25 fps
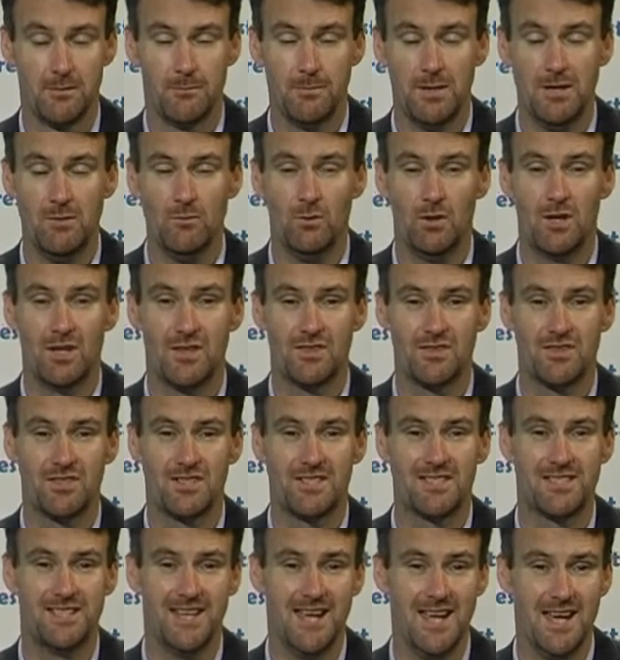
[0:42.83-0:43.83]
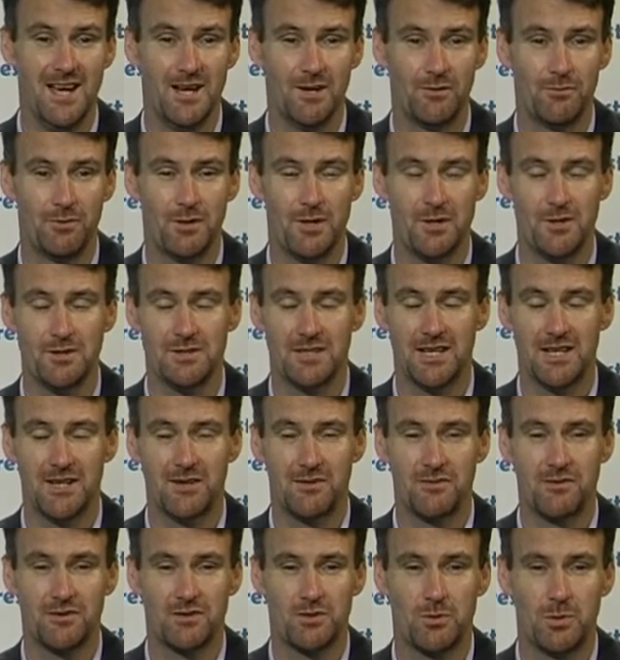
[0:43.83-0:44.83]
Meanwhile, the Dow rose
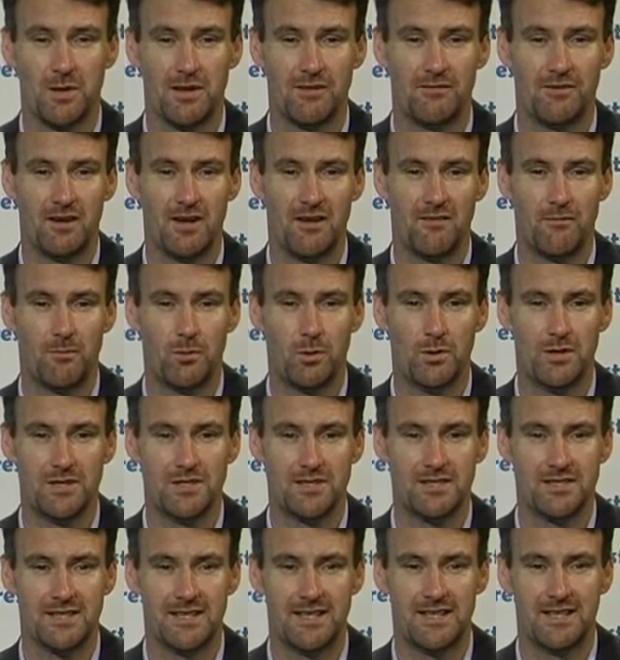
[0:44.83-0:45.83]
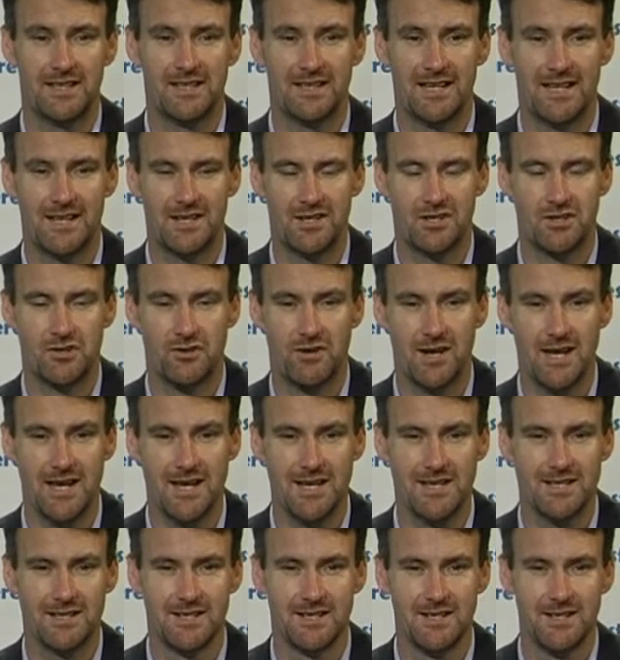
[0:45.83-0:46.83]
125 points in late
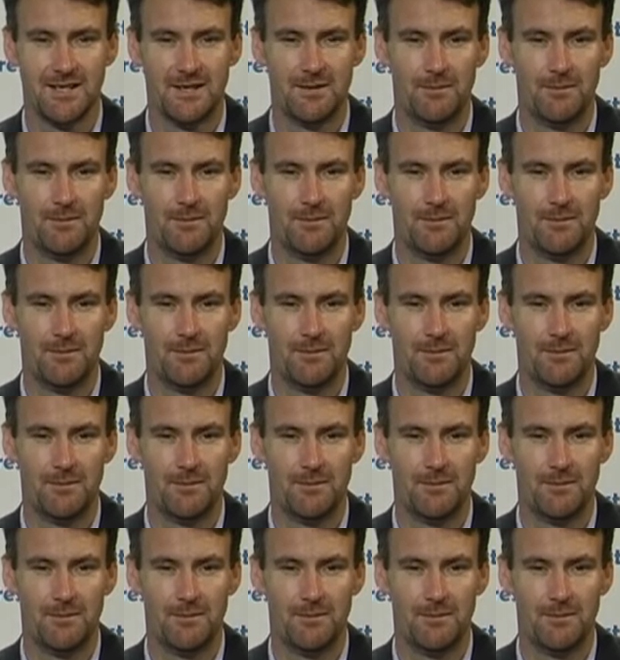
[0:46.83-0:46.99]
trade.